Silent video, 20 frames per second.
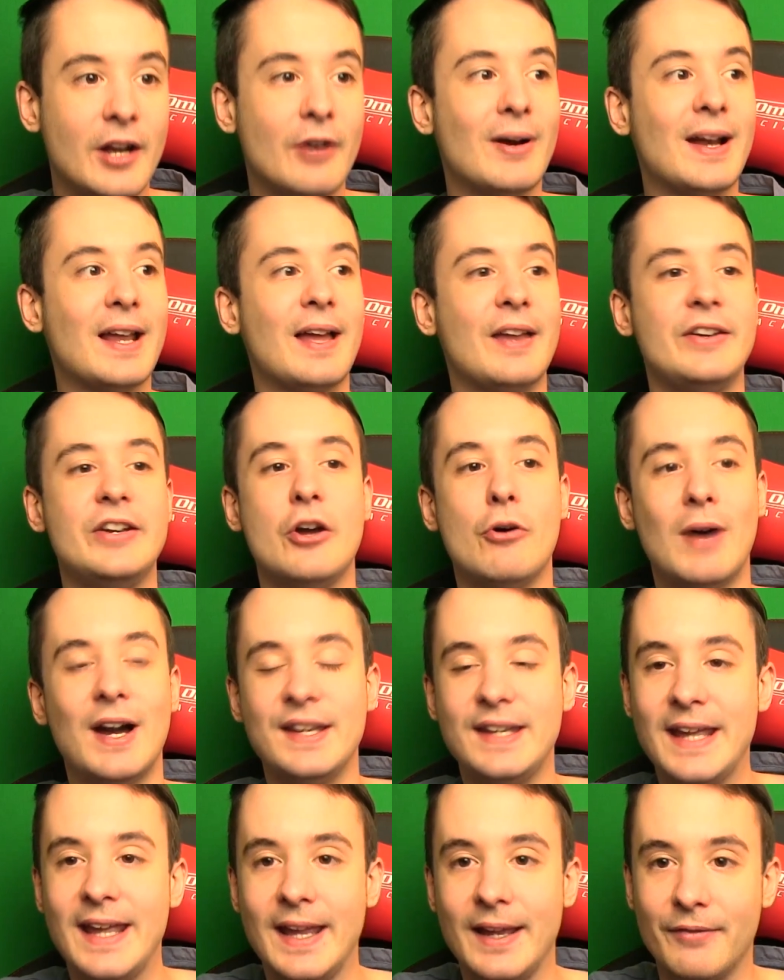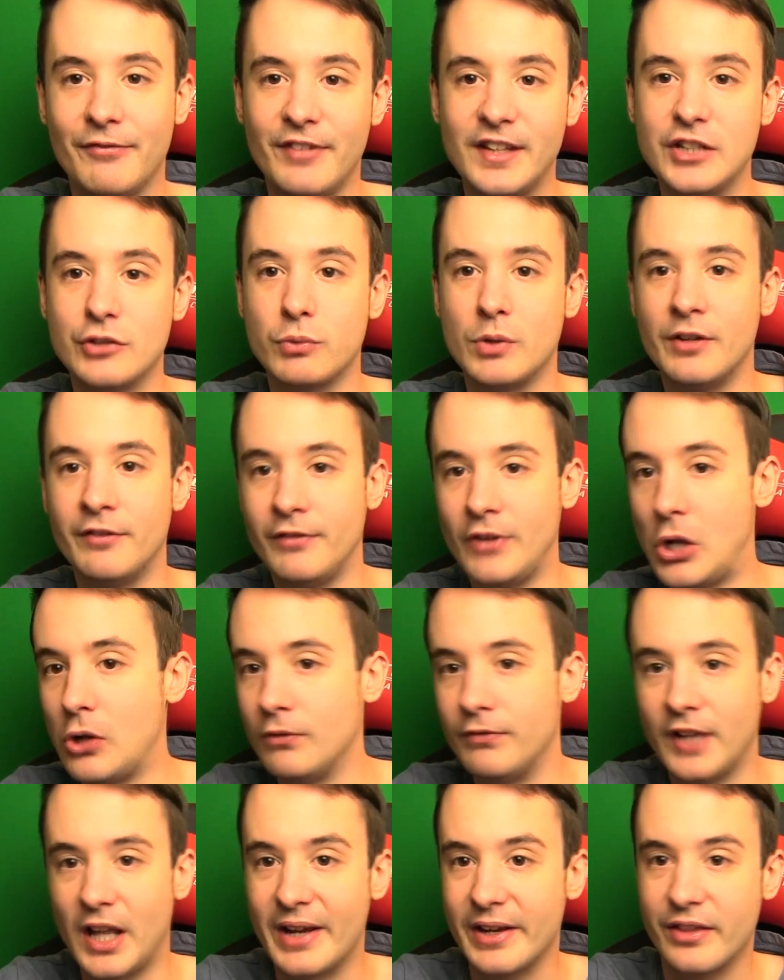know, I had no idea things would
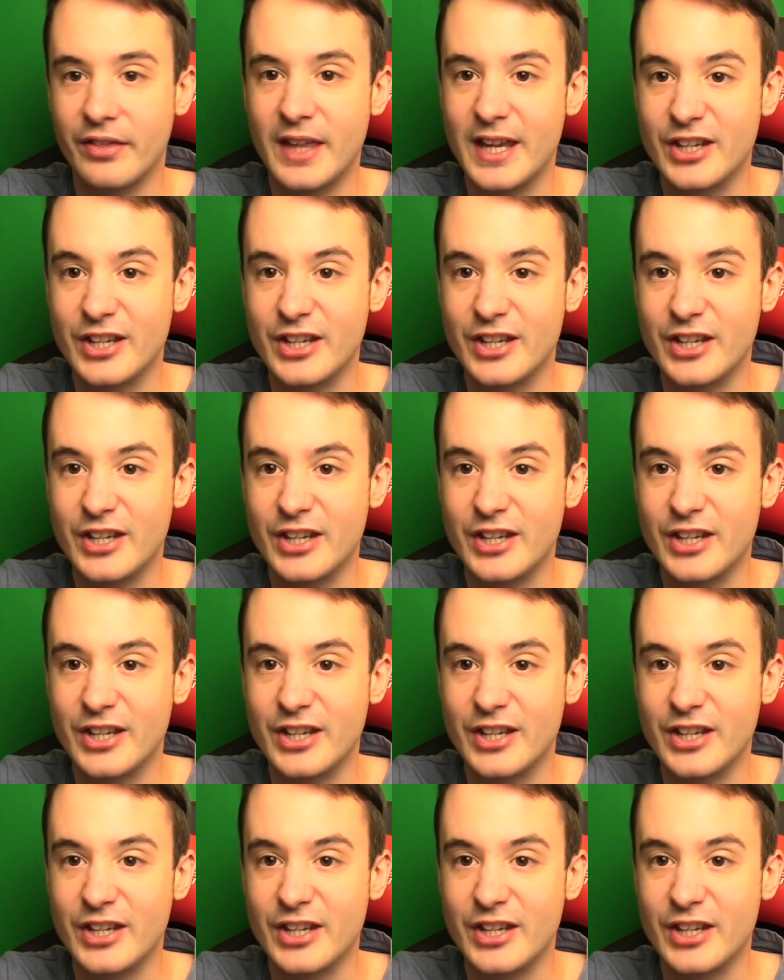evolve like